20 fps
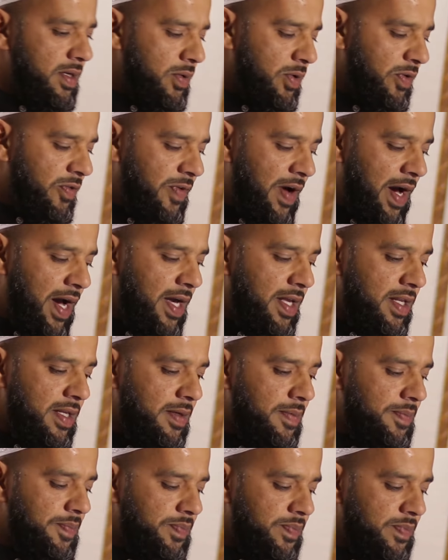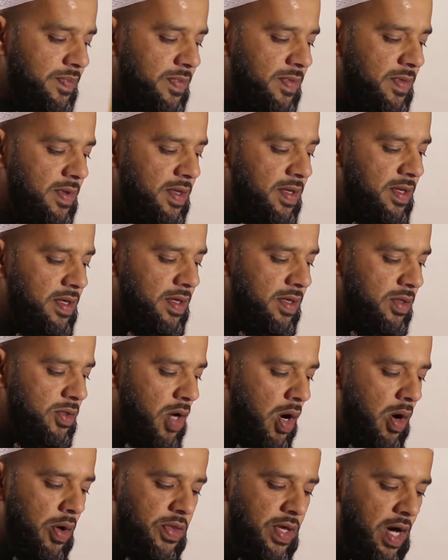We find
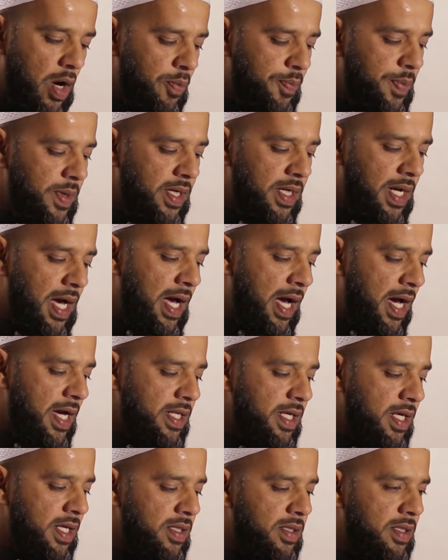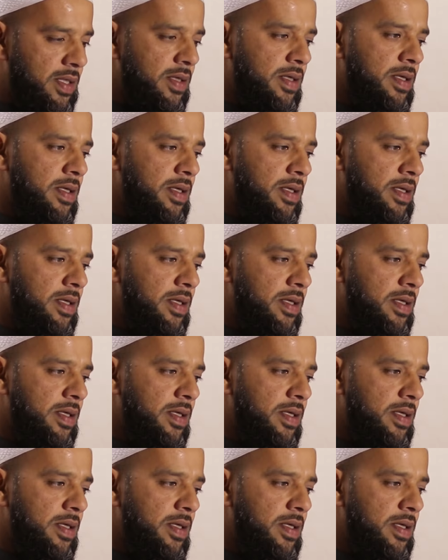the, oh, the opening ahadith,